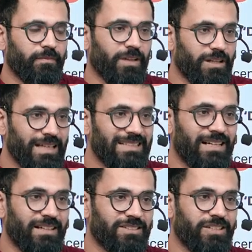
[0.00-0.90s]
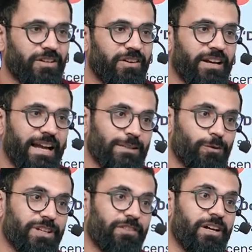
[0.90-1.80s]
These countries did not realize
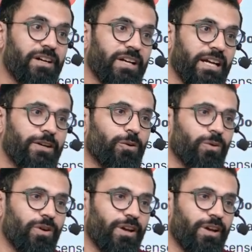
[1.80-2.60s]
what they were agreeing to.